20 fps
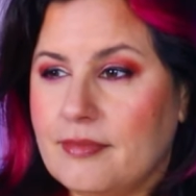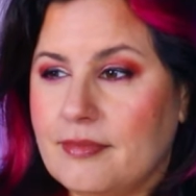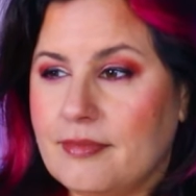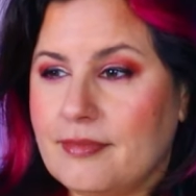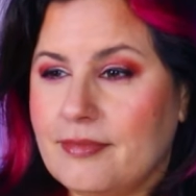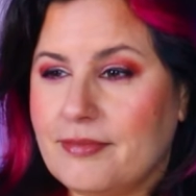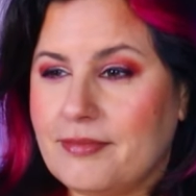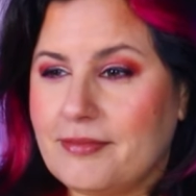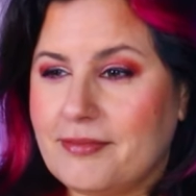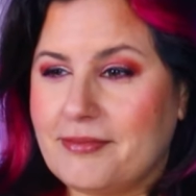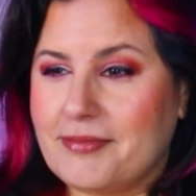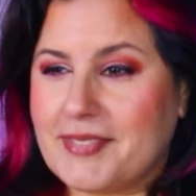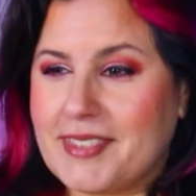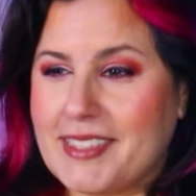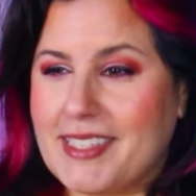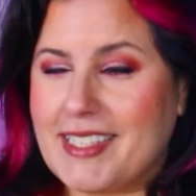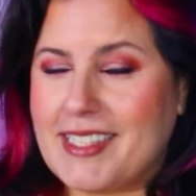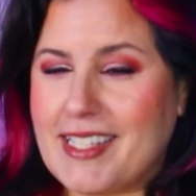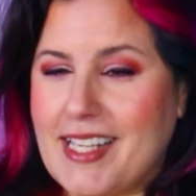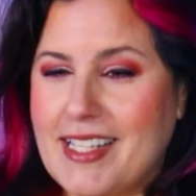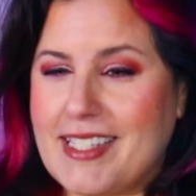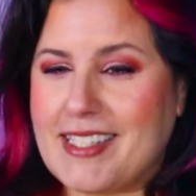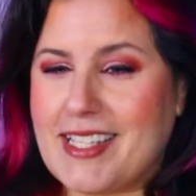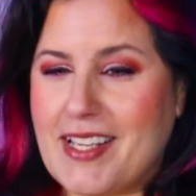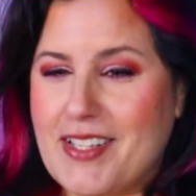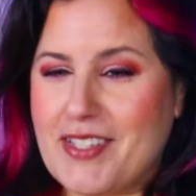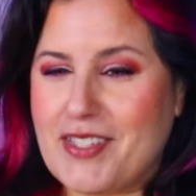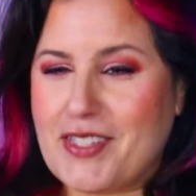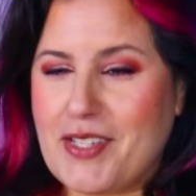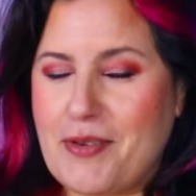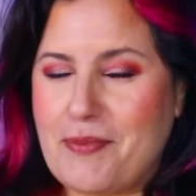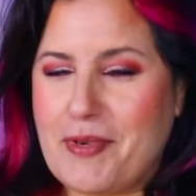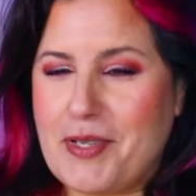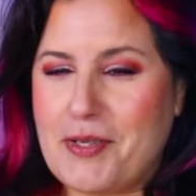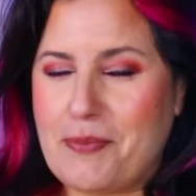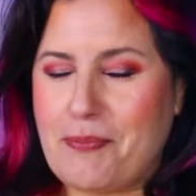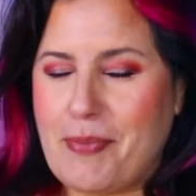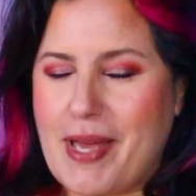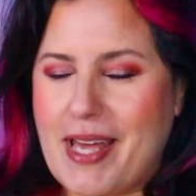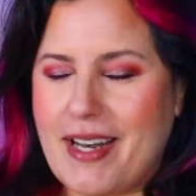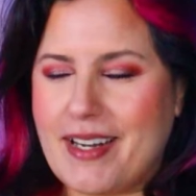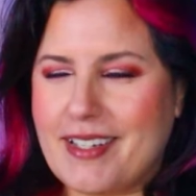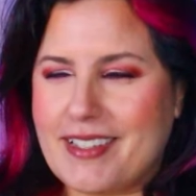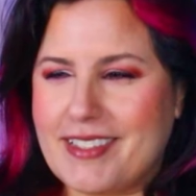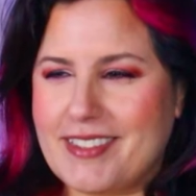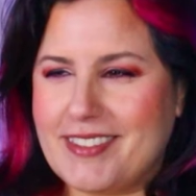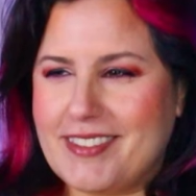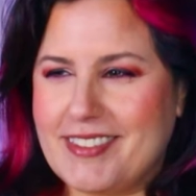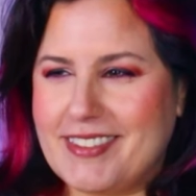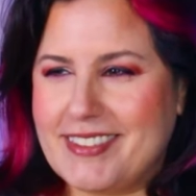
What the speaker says: Because that sounds so much better.